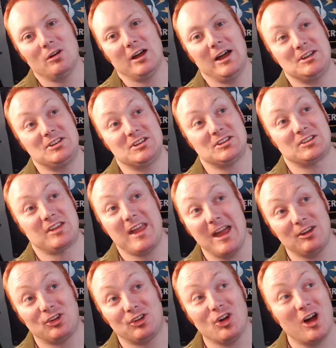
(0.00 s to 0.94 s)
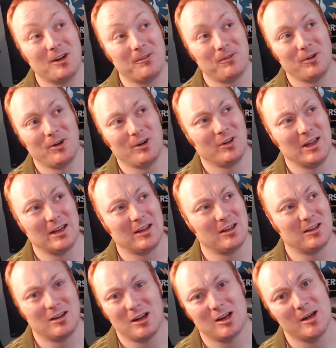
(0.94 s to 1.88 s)
I just can't talk for
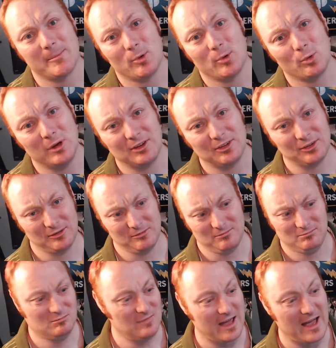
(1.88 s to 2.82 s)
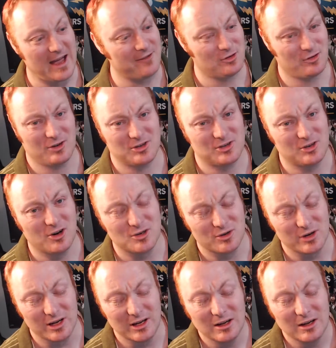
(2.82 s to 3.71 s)
like a couple weeks after the surgery.